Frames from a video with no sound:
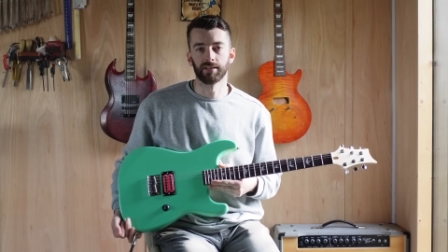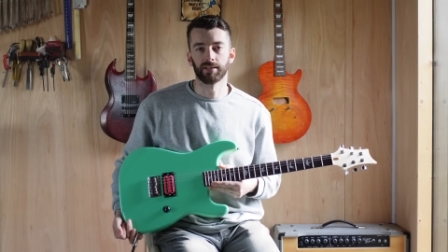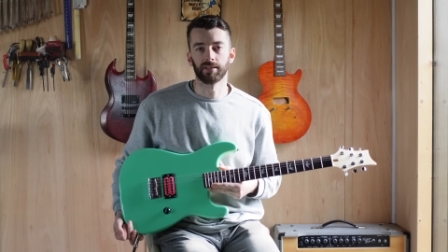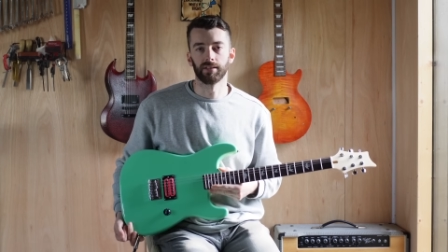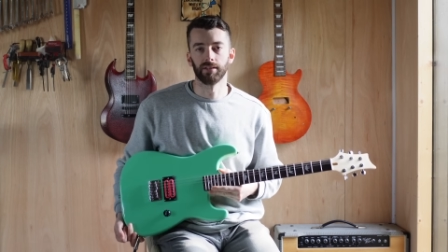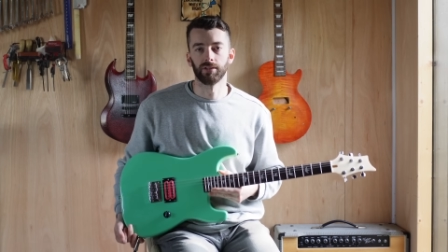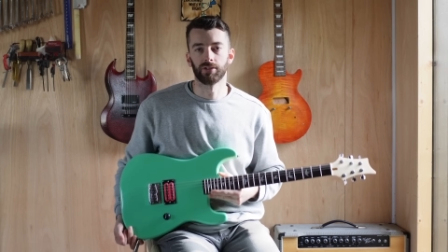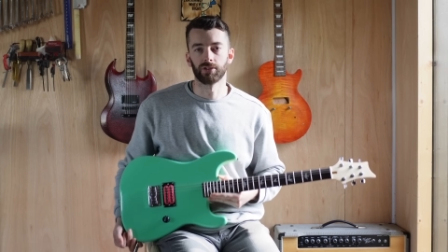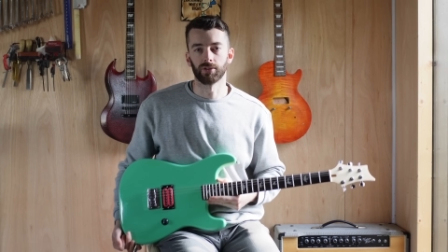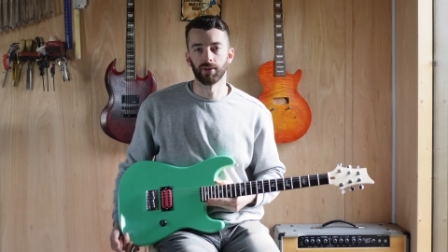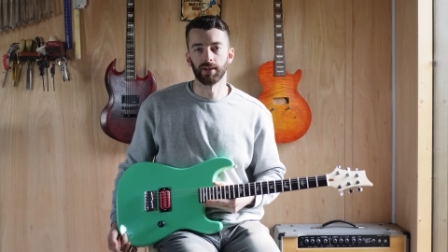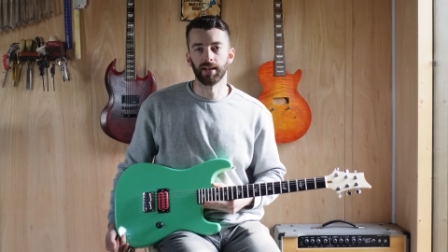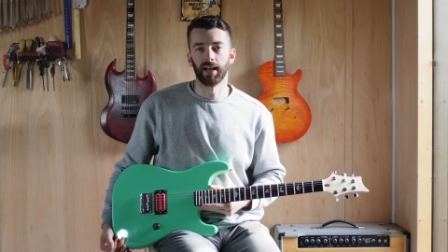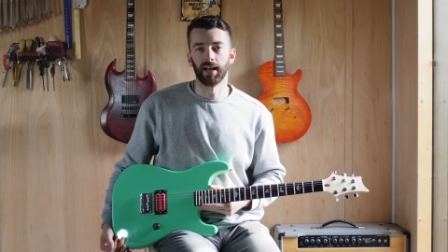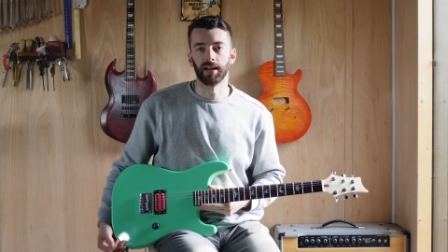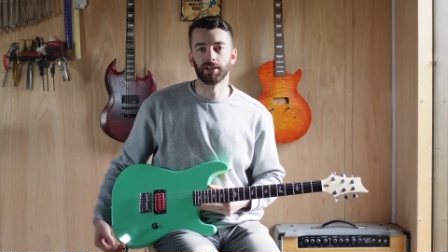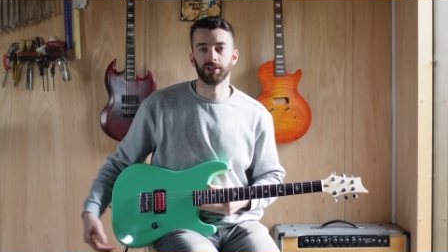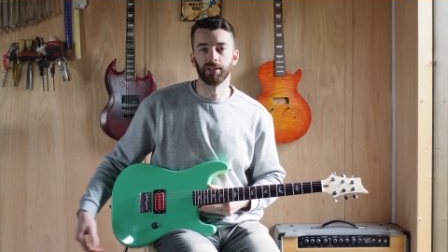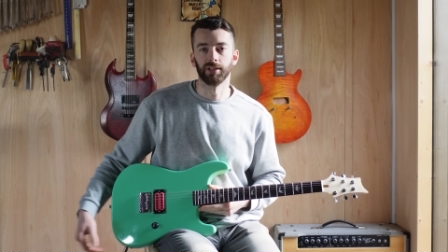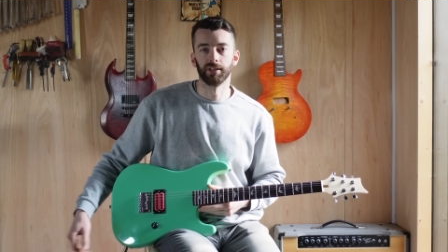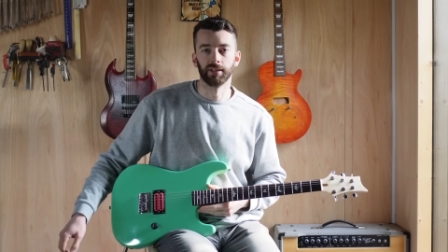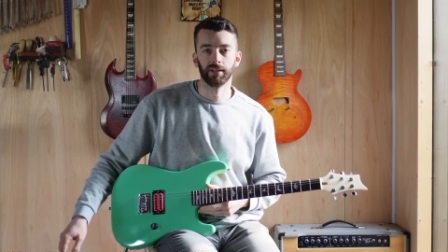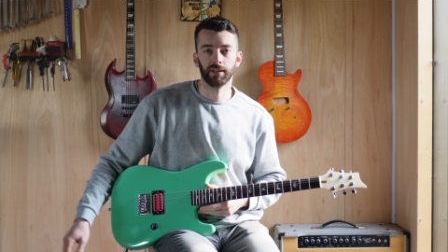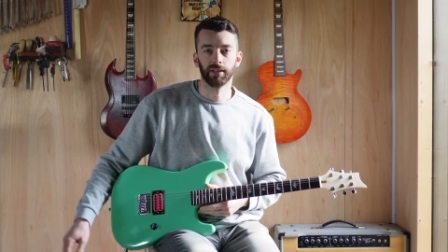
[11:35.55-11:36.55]
string
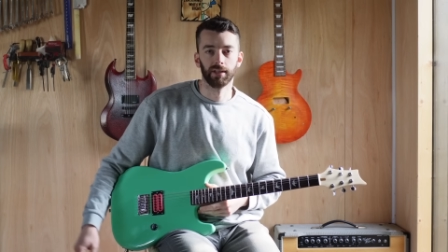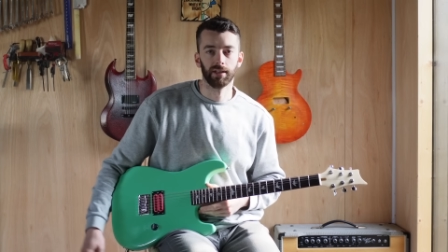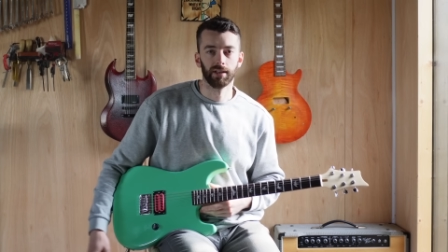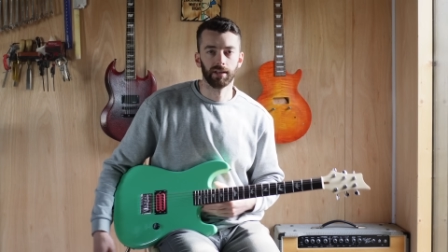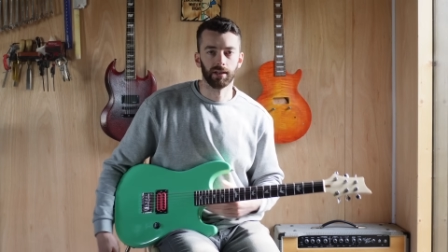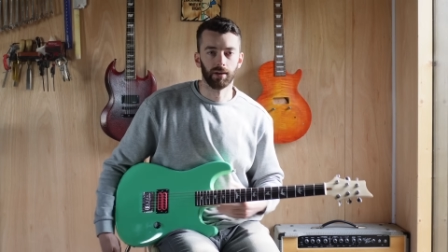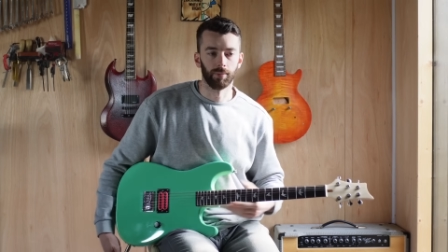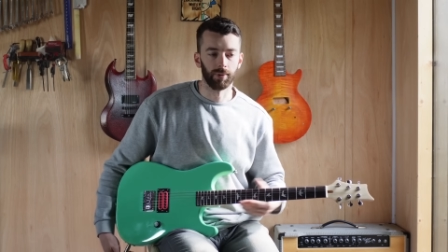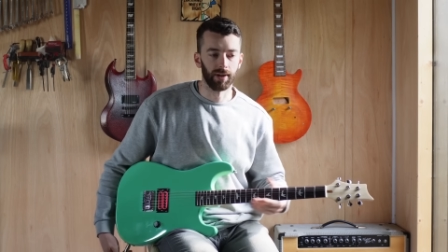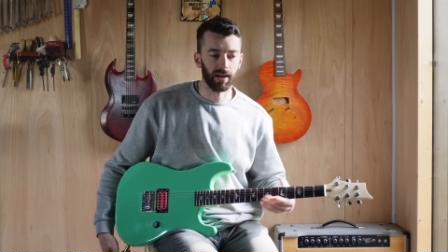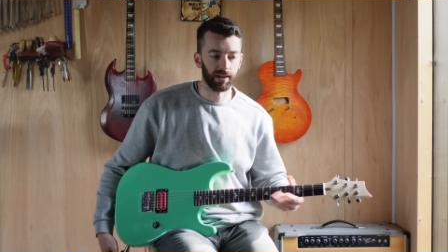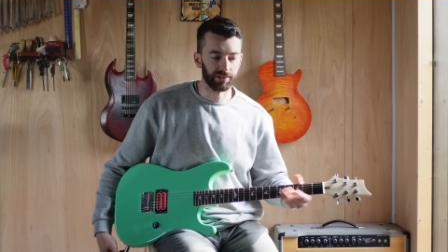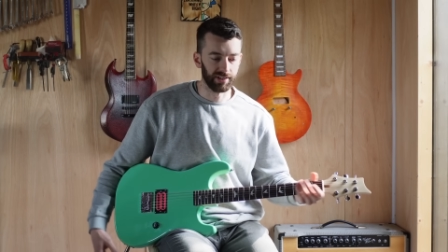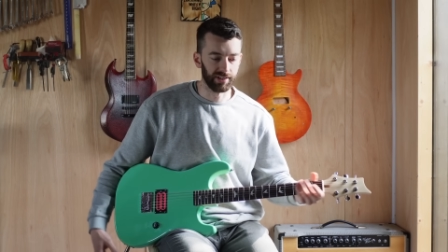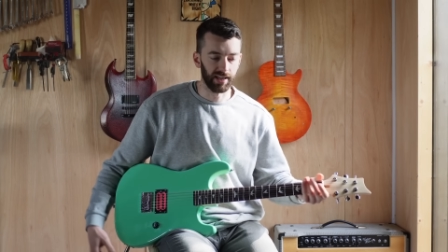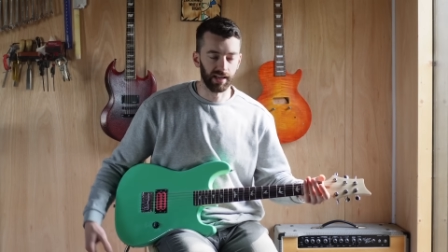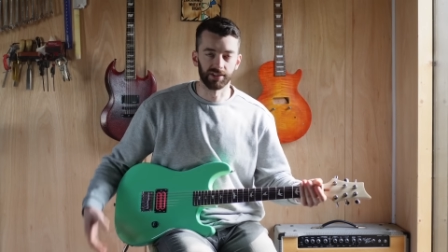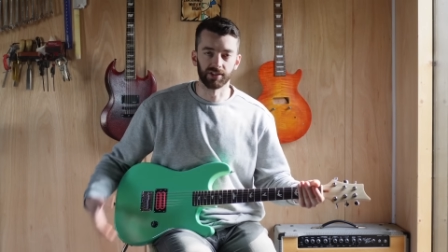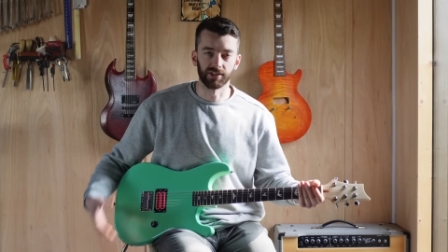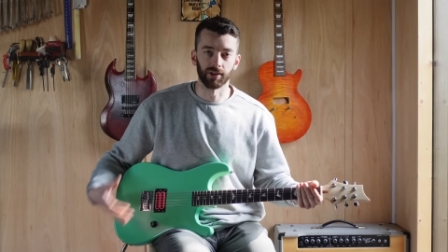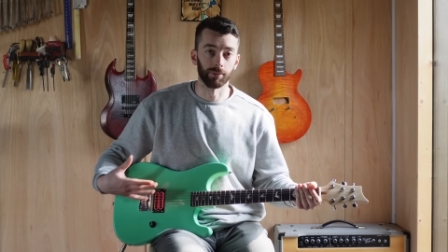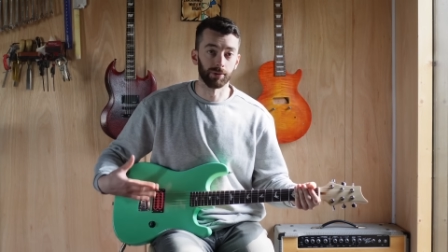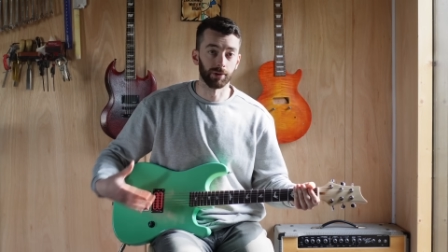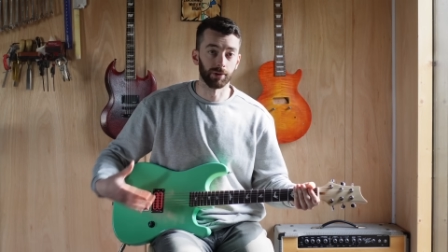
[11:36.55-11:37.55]
action and we actually
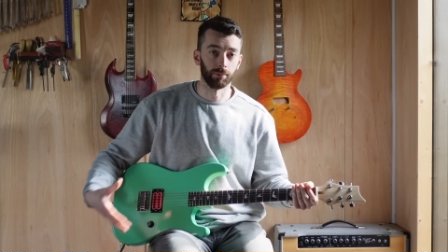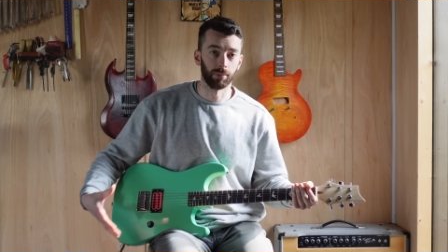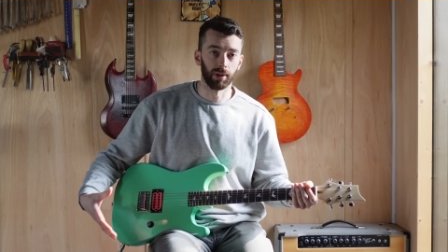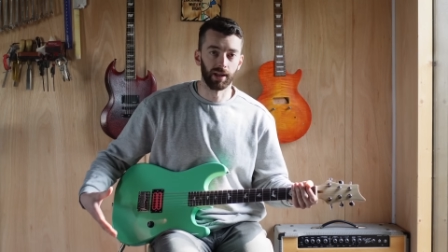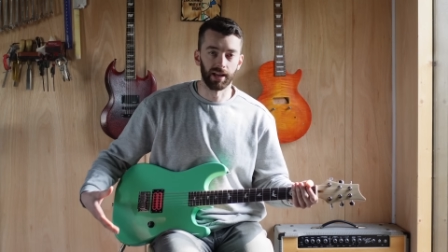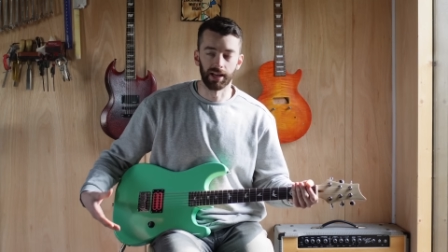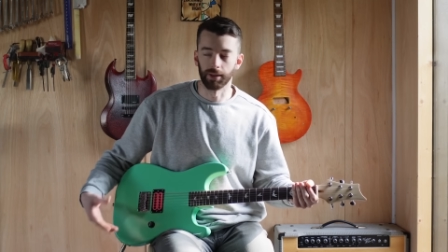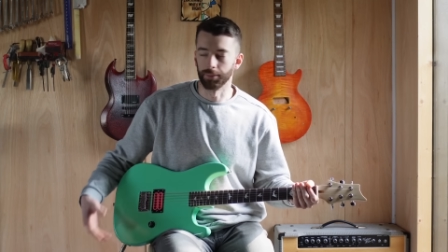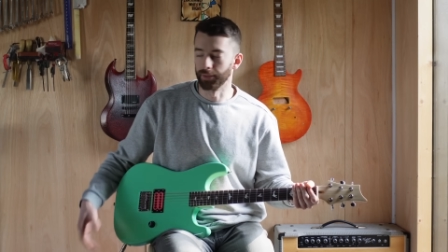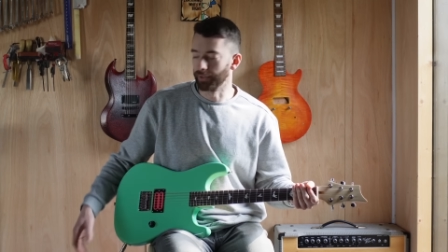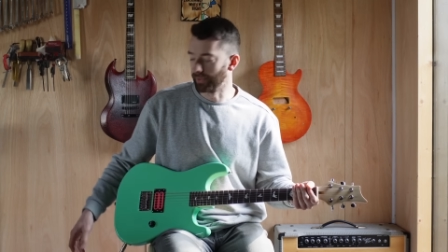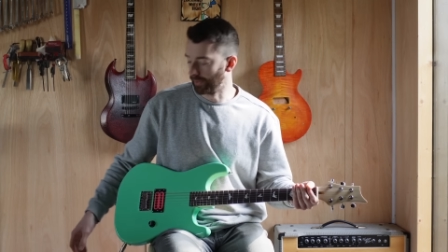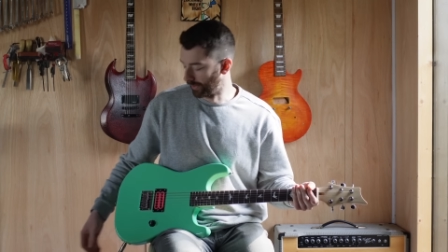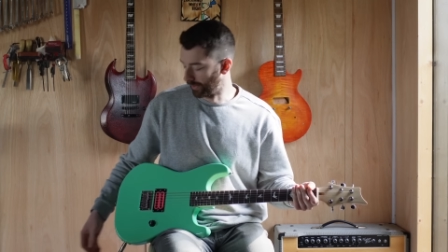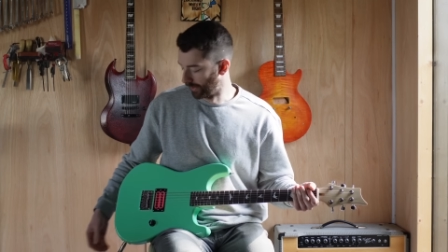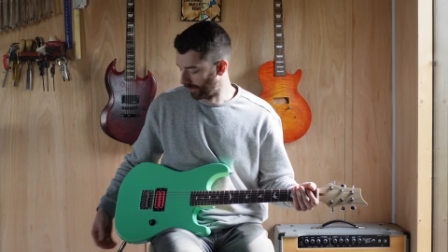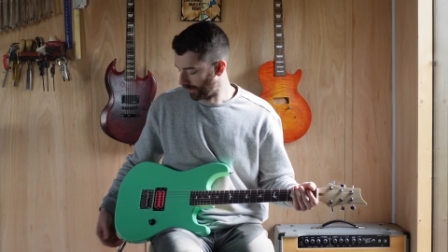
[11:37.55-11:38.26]
had something playable.